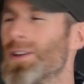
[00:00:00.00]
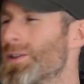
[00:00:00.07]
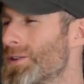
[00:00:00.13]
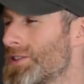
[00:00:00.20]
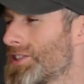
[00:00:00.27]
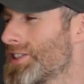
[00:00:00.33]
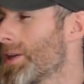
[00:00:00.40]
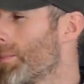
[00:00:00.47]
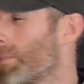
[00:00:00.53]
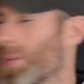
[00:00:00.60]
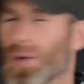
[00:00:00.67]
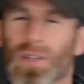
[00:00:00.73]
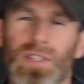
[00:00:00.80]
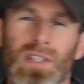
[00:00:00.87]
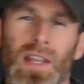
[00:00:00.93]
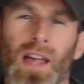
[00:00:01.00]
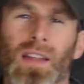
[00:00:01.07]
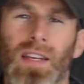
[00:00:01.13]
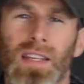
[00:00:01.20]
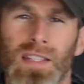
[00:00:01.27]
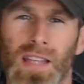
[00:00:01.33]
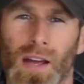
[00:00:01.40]
I know there's some
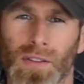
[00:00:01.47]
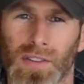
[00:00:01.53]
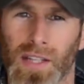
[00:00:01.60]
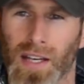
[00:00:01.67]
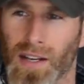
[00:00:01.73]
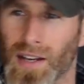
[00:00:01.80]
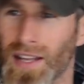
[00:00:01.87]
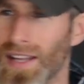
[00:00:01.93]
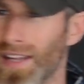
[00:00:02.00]
personalities out there